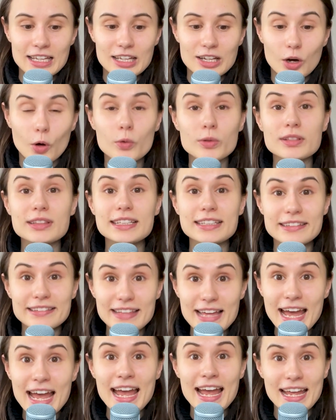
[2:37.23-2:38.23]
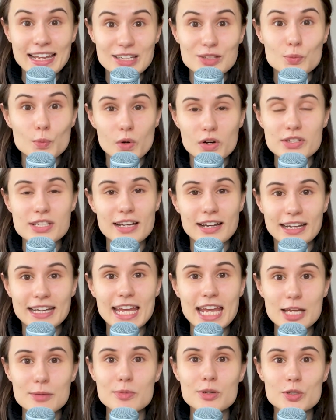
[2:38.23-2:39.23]
only then was I
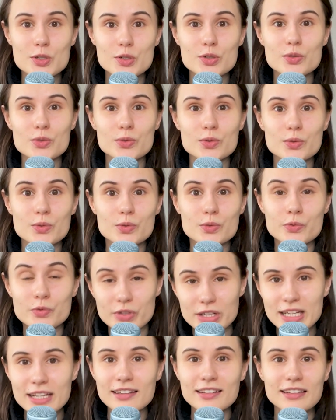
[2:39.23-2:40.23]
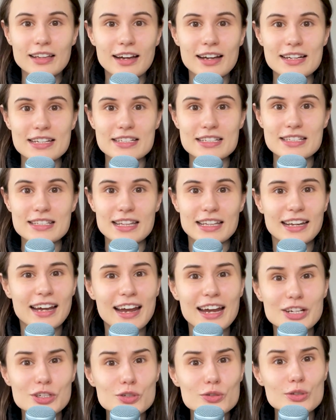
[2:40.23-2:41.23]
able to realize that
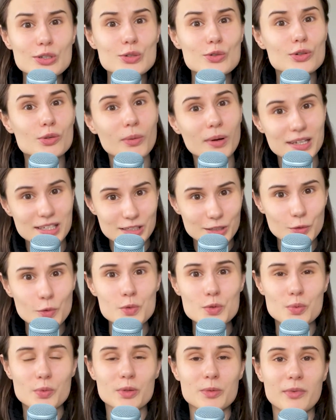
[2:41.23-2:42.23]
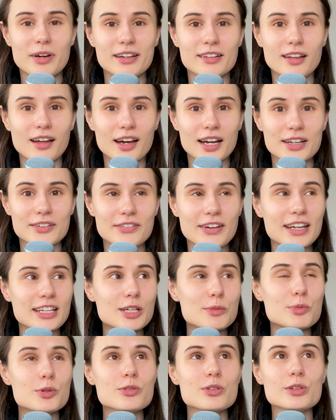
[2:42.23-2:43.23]
I actually do quite a lot with my life and
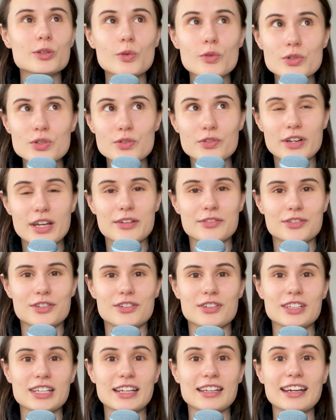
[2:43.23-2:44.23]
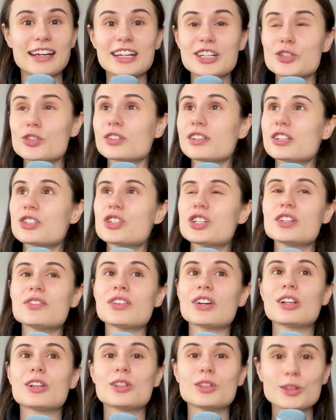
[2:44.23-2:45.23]
I put a lot of effort and I actually achieve
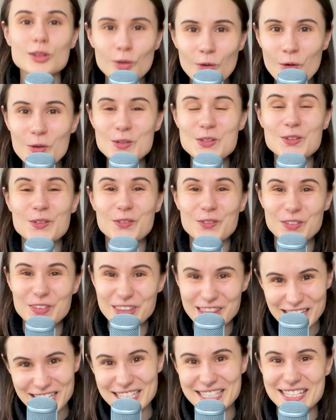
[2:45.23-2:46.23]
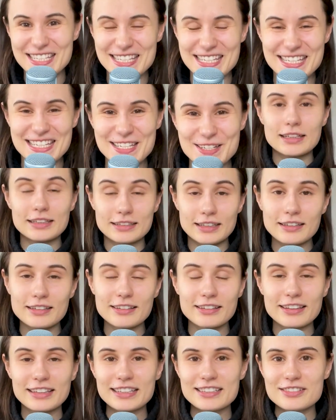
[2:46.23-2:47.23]
a lot of things.
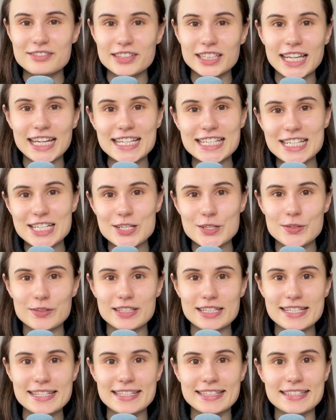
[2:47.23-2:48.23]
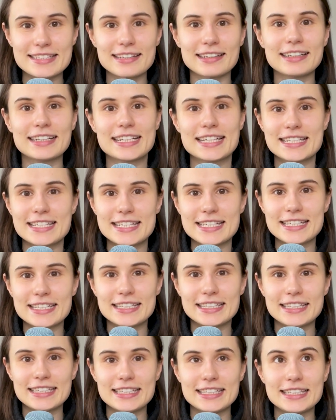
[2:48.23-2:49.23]
Another thing related to this
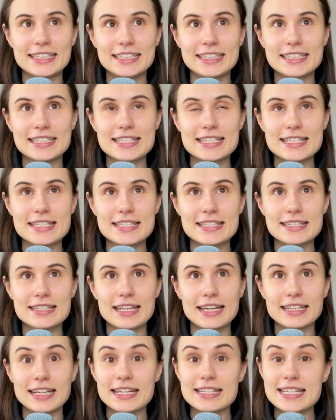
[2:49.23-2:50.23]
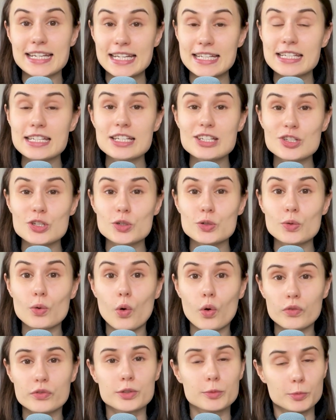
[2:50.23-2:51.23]
anxiety is that I tended to
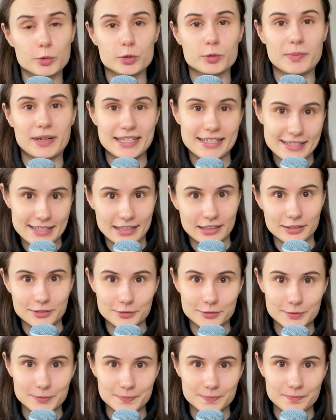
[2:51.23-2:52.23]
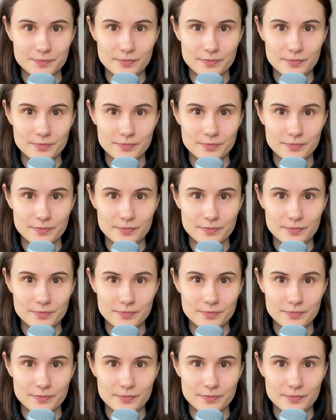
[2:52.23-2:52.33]
overbook myself.